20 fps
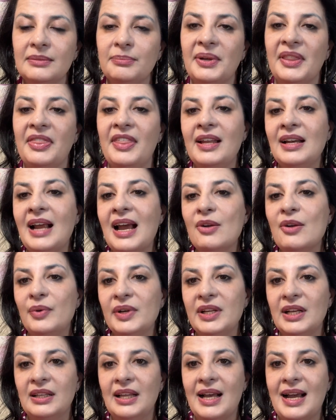But then I
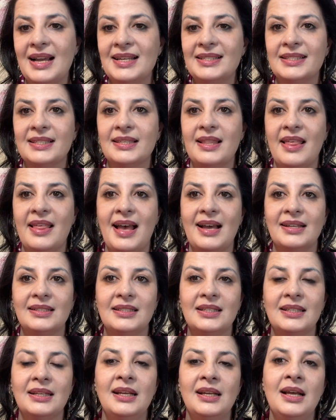realized
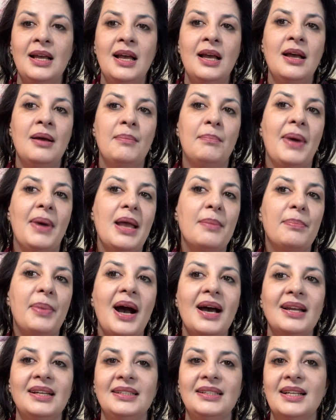that my
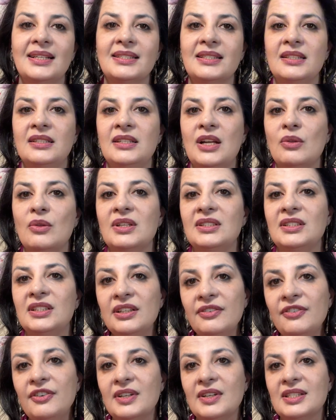body doesn't know the
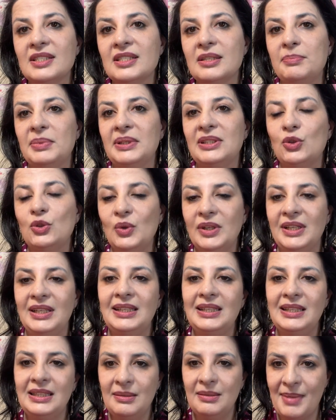difference
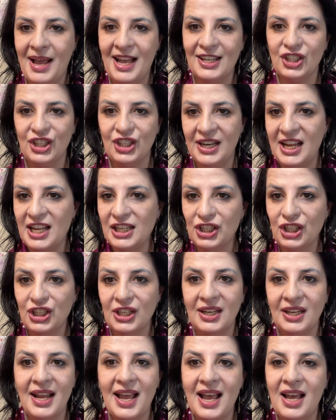between
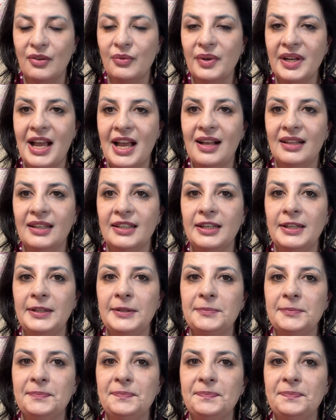imagination and reality.